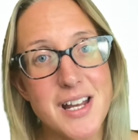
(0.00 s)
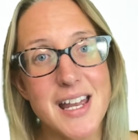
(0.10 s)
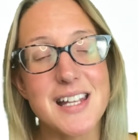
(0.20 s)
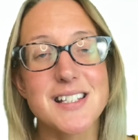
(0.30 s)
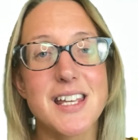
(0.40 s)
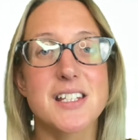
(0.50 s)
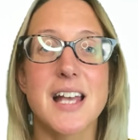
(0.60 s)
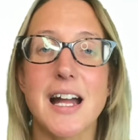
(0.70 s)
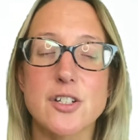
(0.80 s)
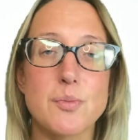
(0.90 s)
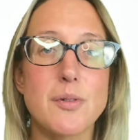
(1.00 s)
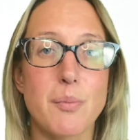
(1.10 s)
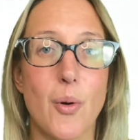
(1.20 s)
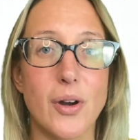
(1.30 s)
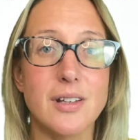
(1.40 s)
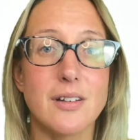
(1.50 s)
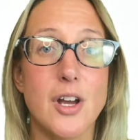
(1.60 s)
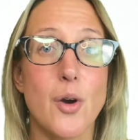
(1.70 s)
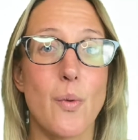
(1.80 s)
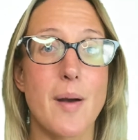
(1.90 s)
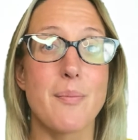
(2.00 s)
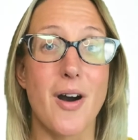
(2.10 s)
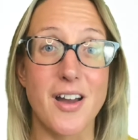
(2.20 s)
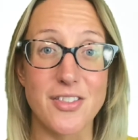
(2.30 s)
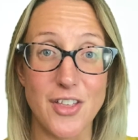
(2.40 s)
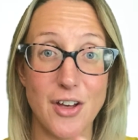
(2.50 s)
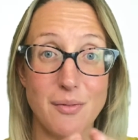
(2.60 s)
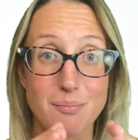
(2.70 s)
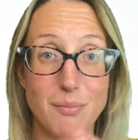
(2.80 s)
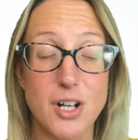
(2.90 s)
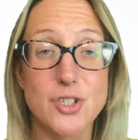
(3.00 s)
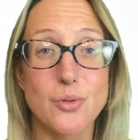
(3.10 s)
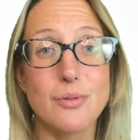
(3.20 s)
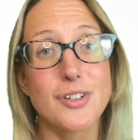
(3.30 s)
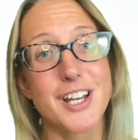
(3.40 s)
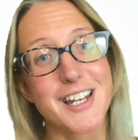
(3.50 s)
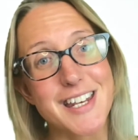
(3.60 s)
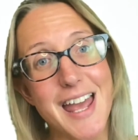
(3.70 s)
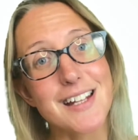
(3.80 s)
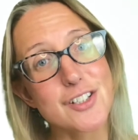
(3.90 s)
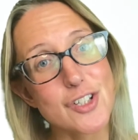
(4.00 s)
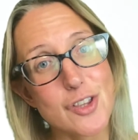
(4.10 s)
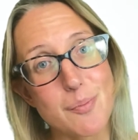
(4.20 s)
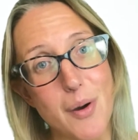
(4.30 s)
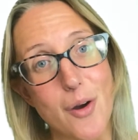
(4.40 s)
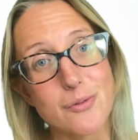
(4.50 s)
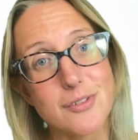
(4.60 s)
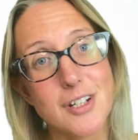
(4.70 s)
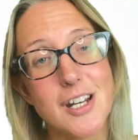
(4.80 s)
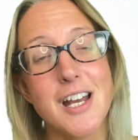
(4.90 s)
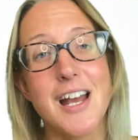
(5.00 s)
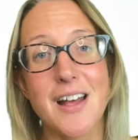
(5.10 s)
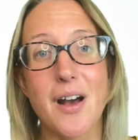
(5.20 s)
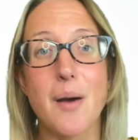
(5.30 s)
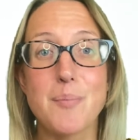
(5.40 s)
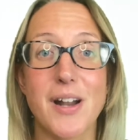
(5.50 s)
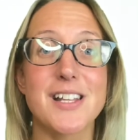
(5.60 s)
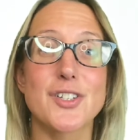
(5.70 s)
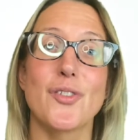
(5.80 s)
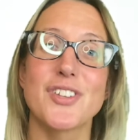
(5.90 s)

It's the attachment point whereby the muscle connects to the bone, but it's on the